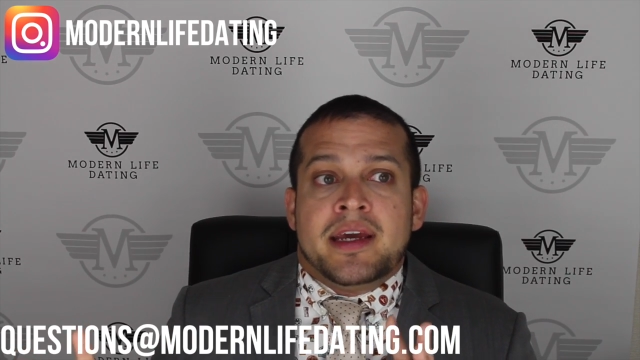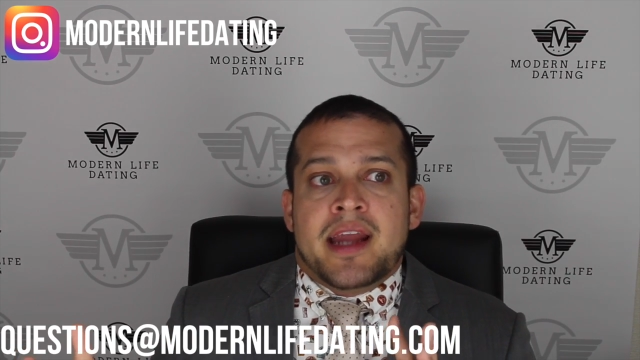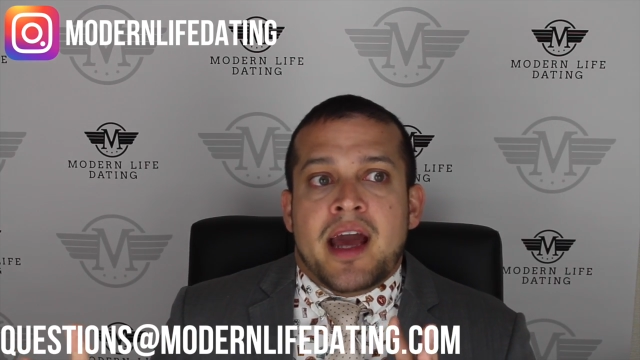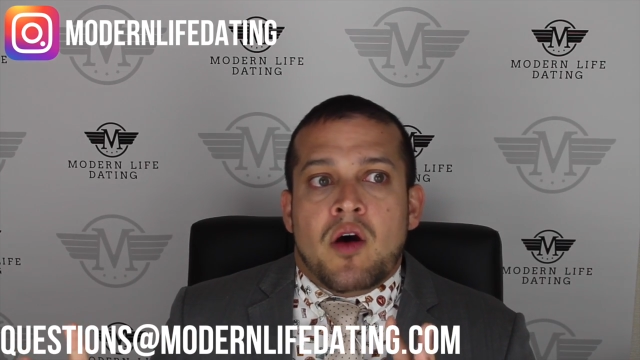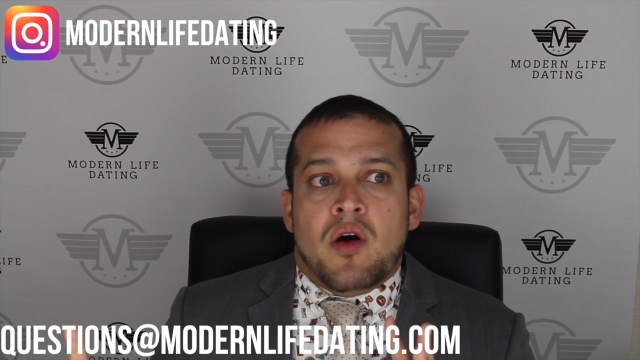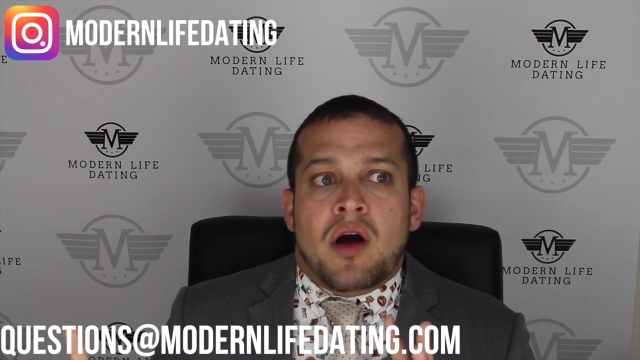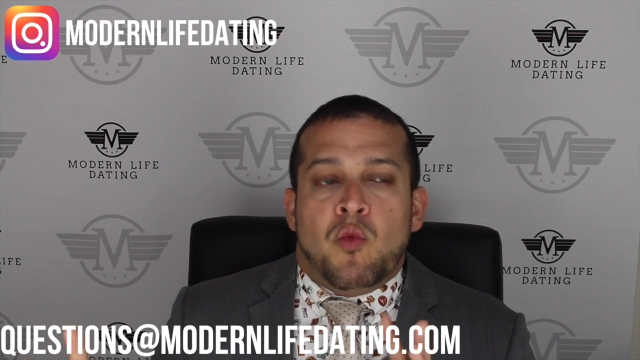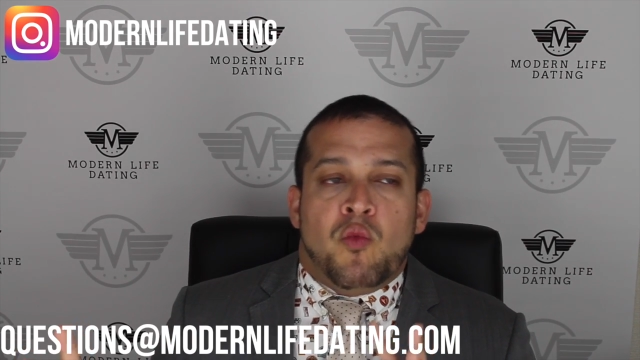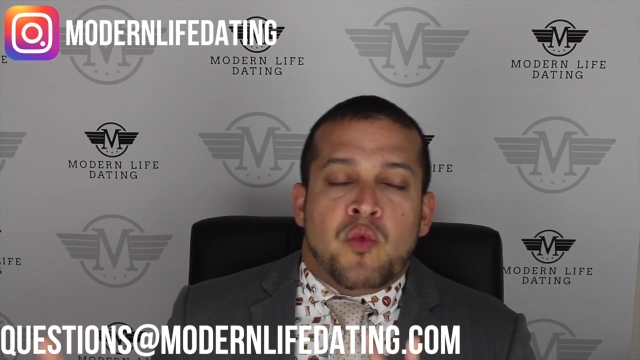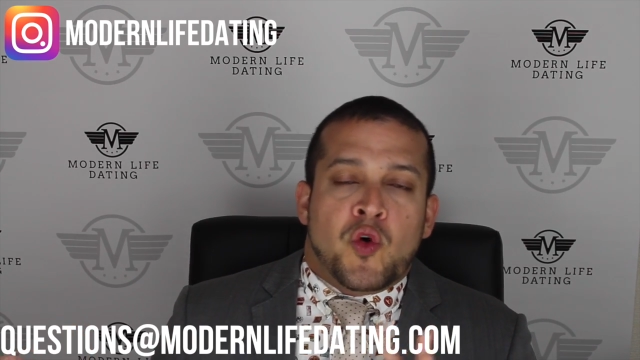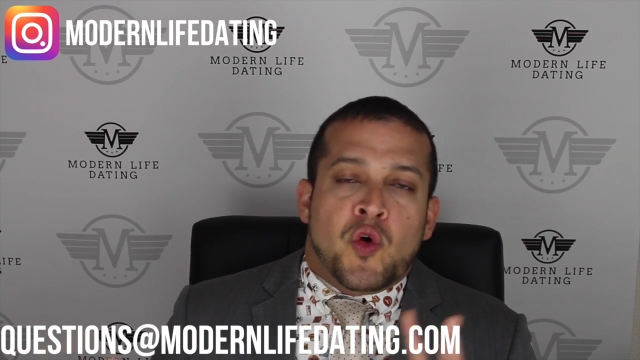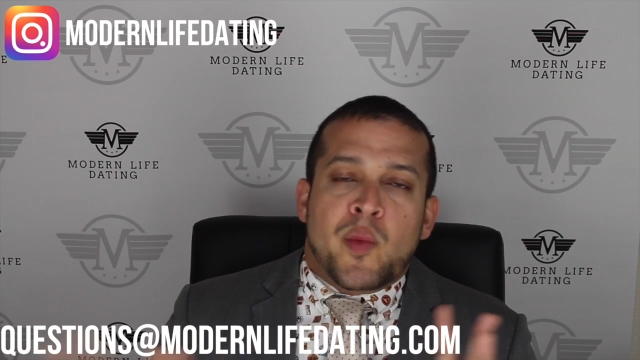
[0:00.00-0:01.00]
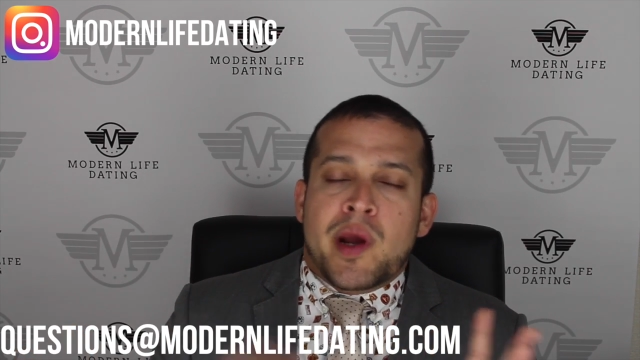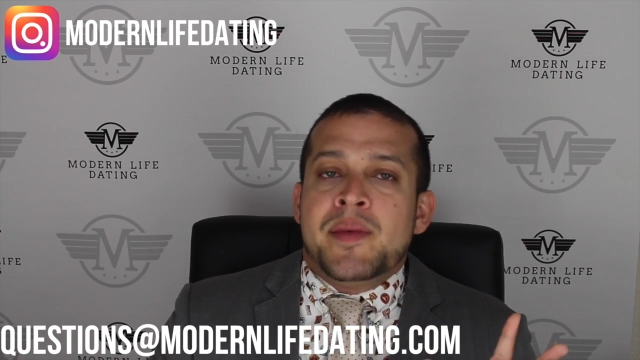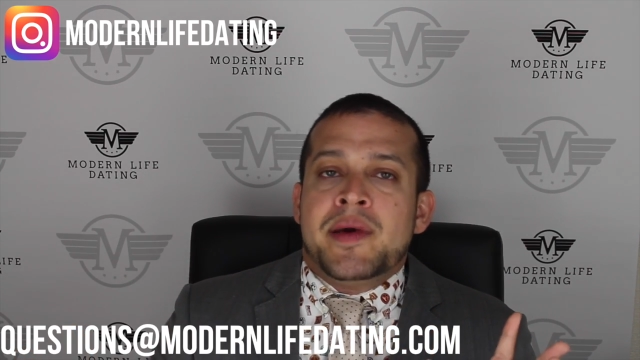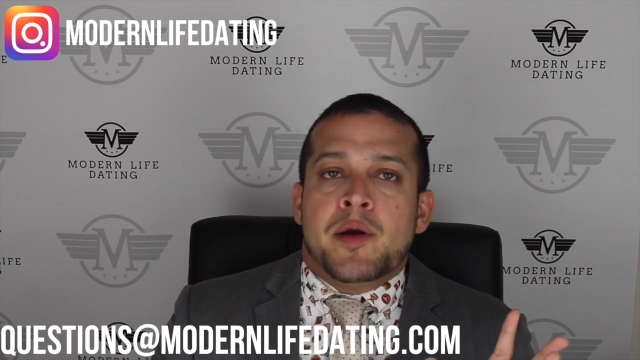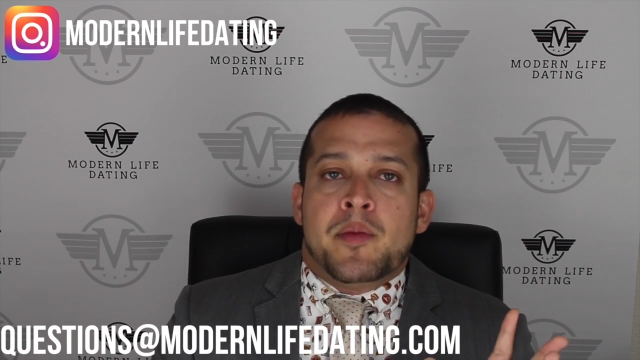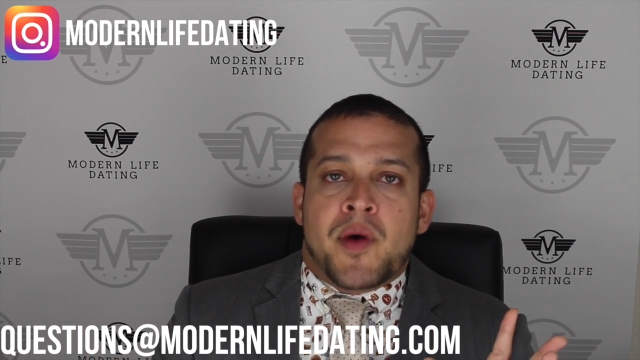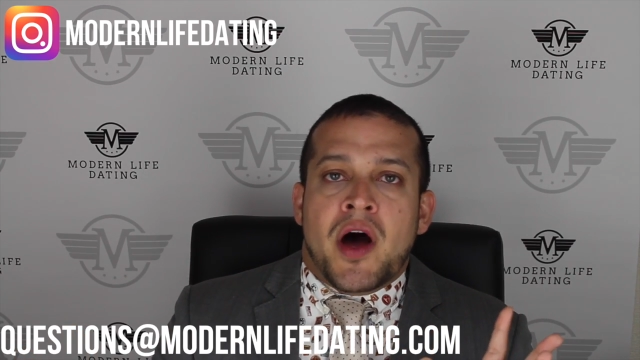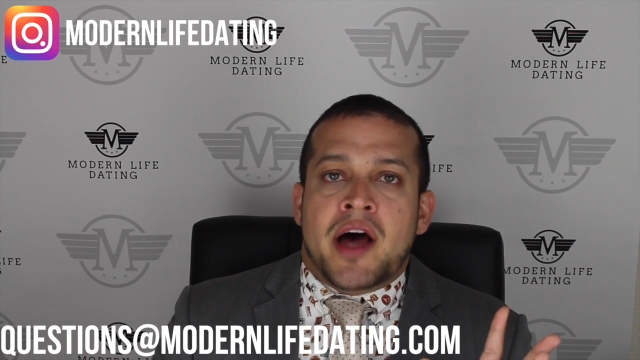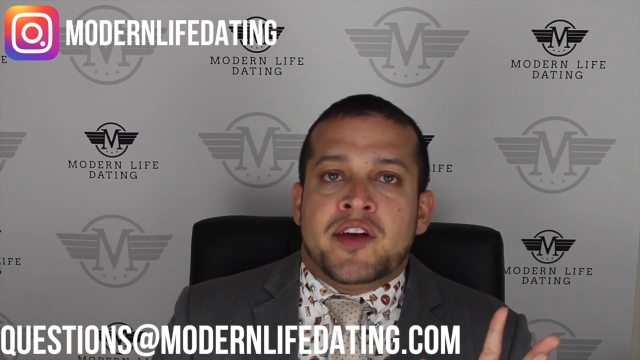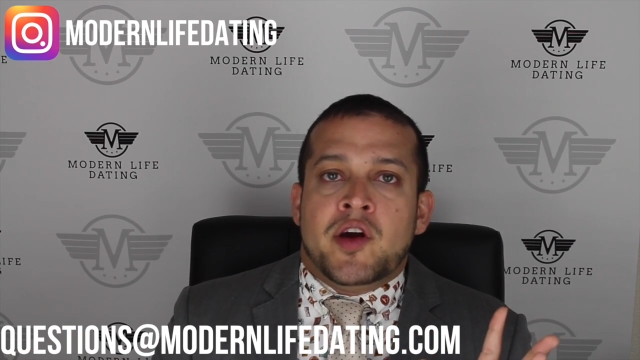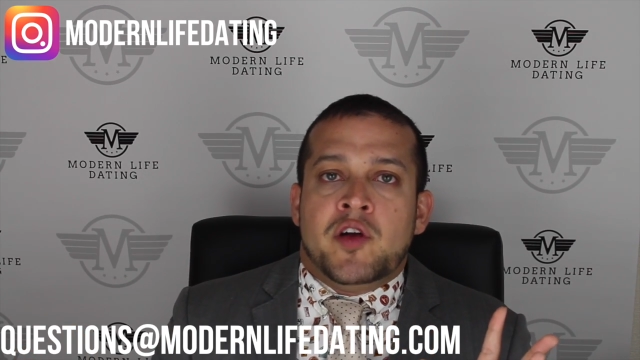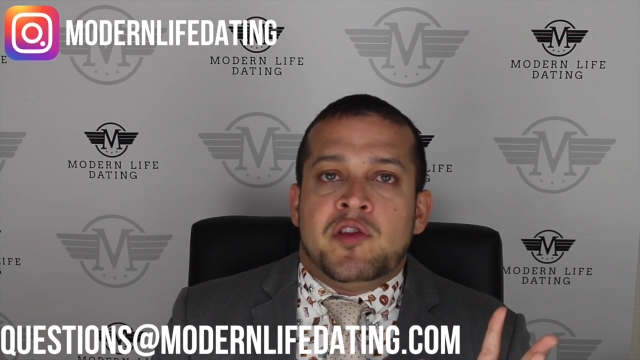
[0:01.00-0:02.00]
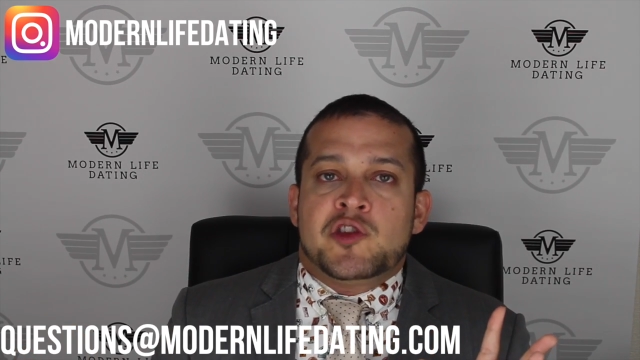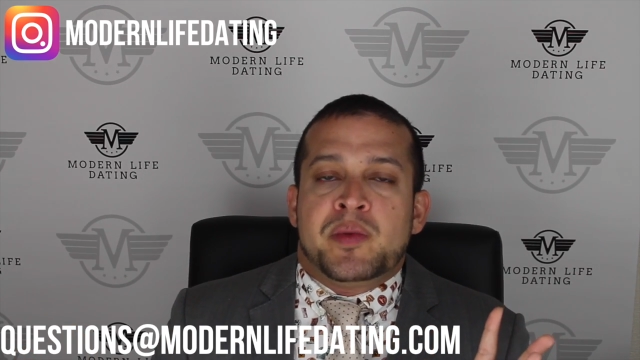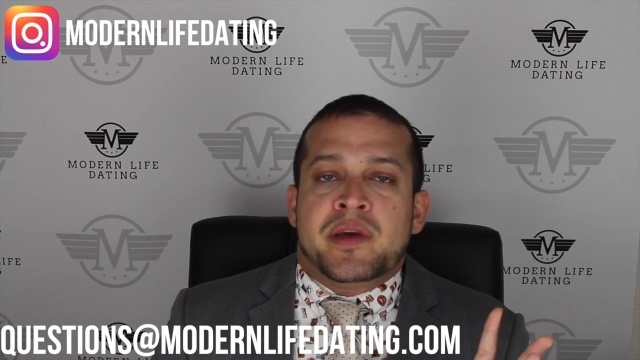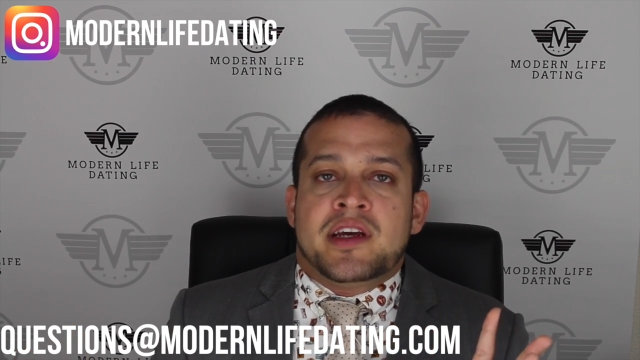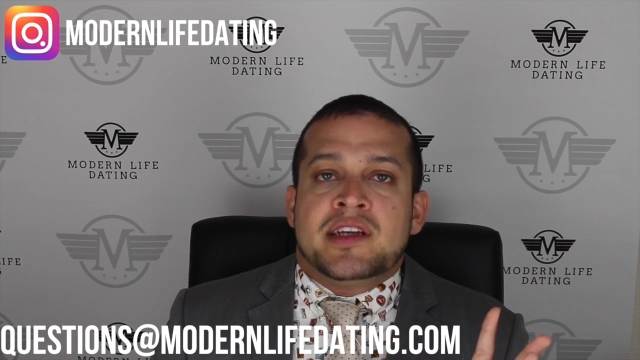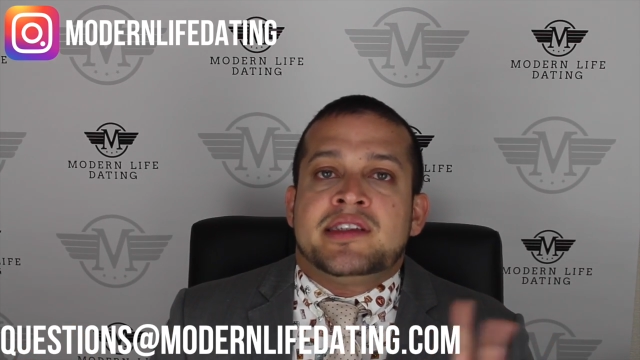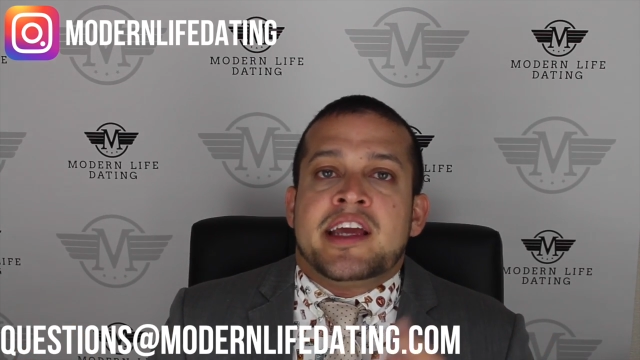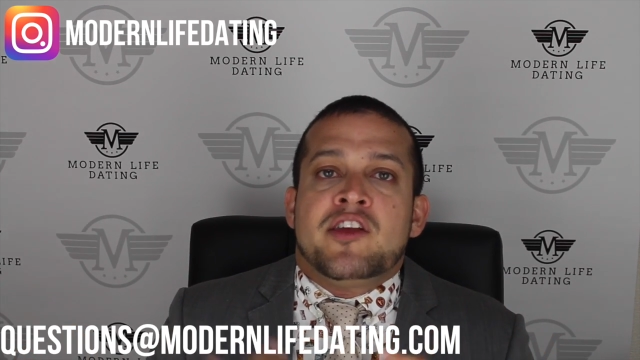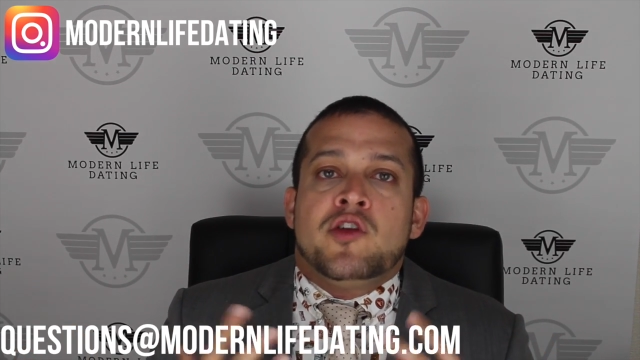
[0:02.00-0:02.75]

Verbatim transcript: Now, women abroad know this because they